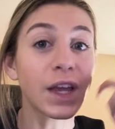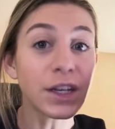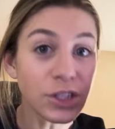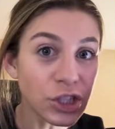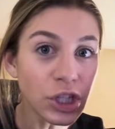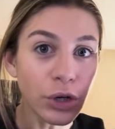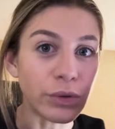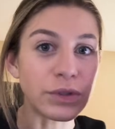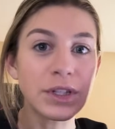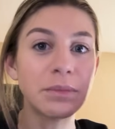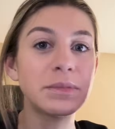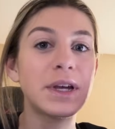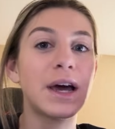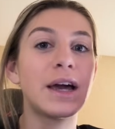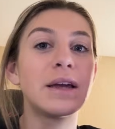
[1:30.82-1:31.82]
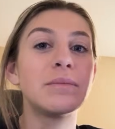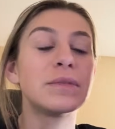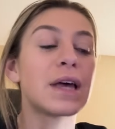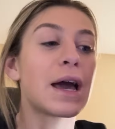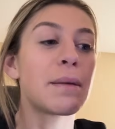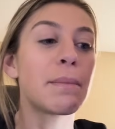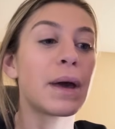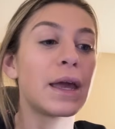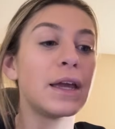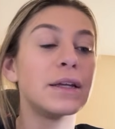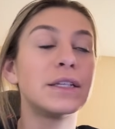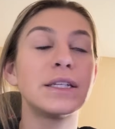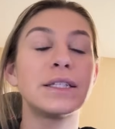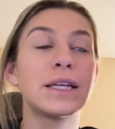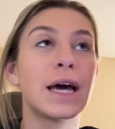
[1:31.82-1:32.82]
So sometimes I might
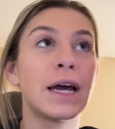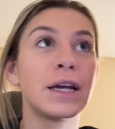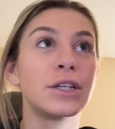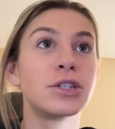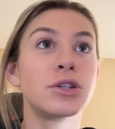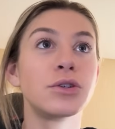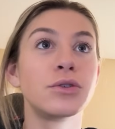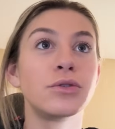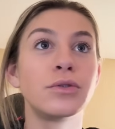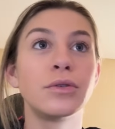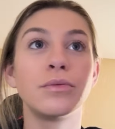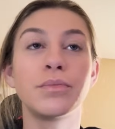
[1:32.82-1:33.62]
decide to